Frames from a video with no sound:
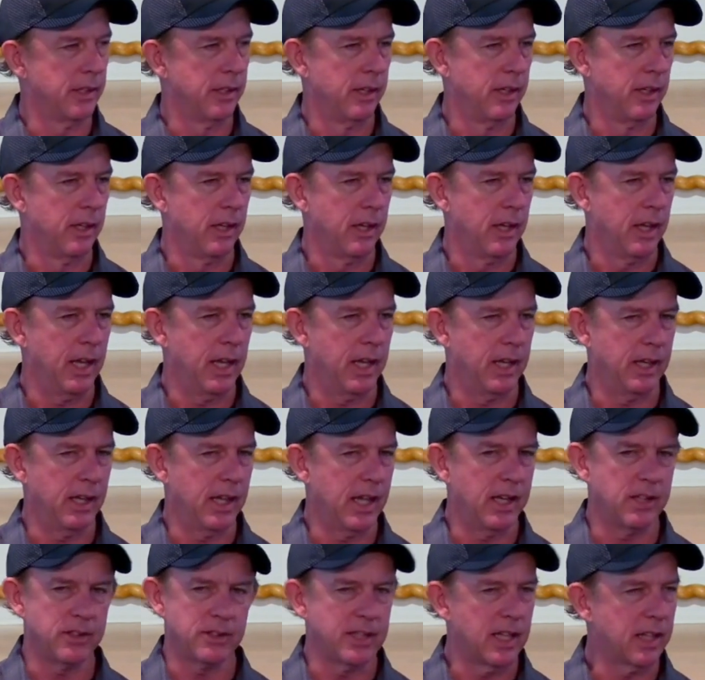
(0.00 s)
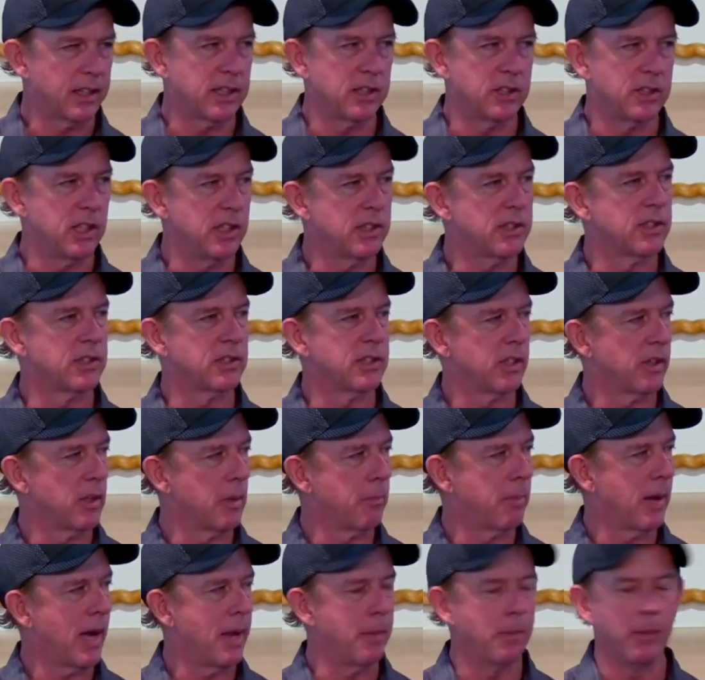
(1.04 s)
And that is not the Jesus of the
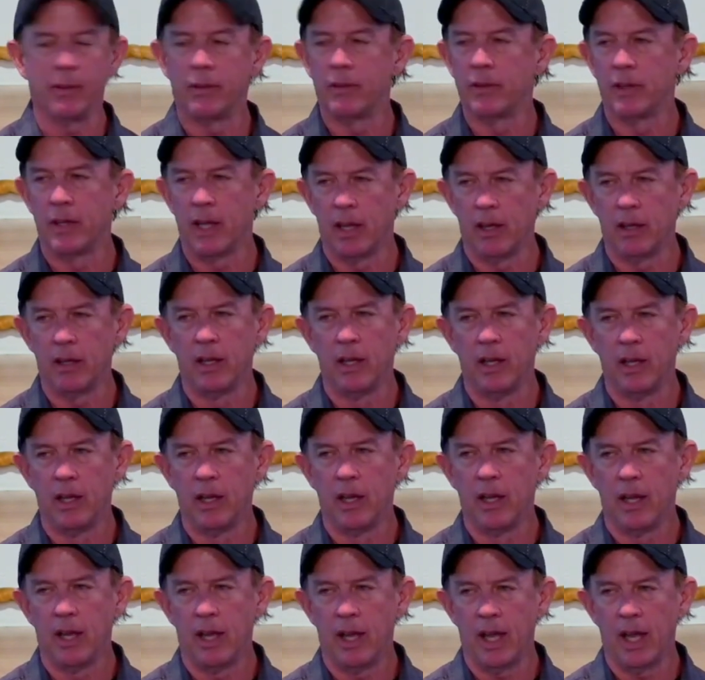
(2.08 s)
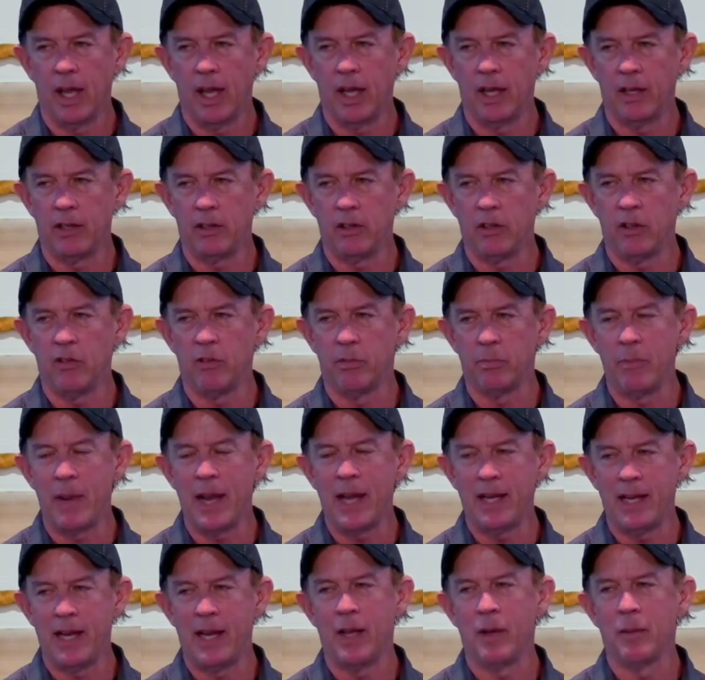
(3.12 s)
Bible. And you've made
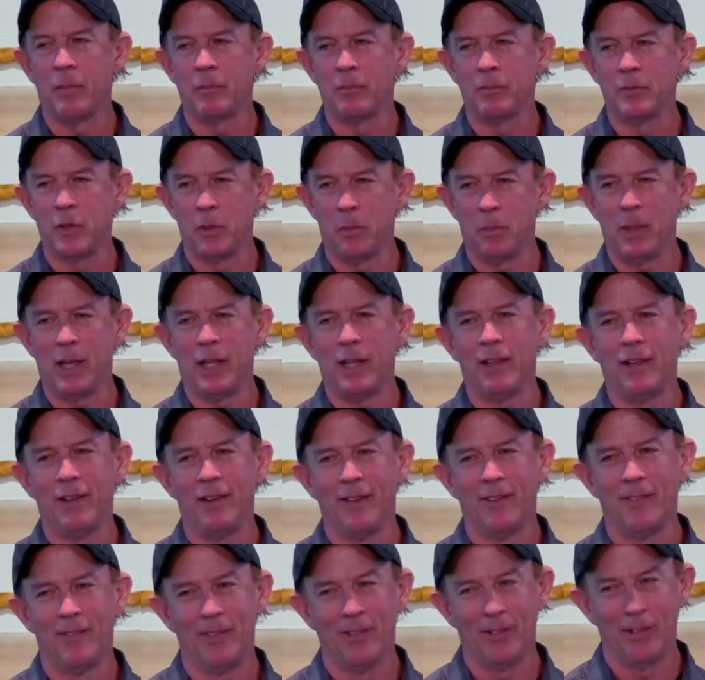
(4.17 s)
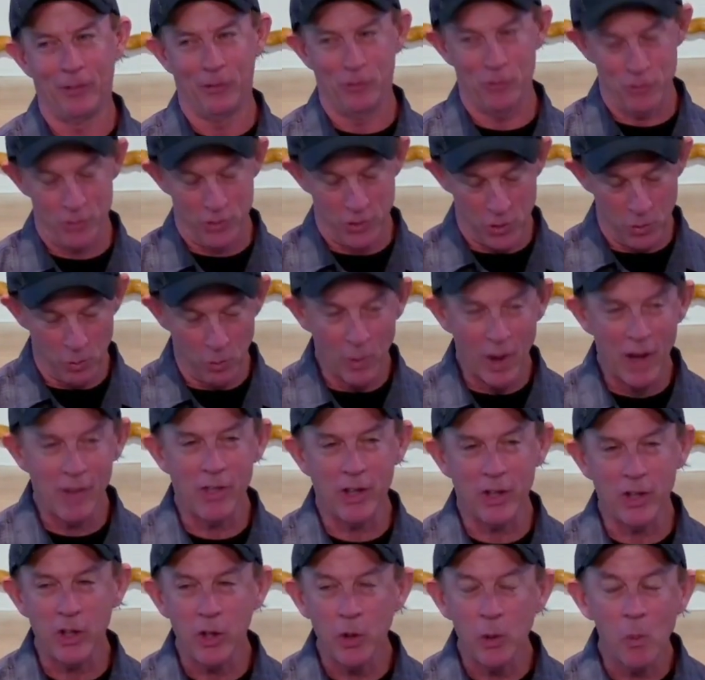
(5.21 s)
Him to be the way that
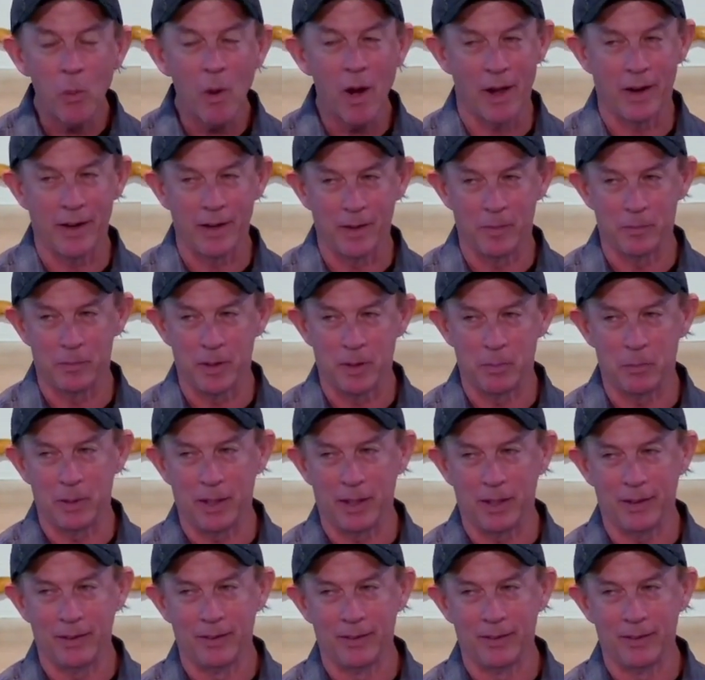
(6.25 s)
you want Him to be.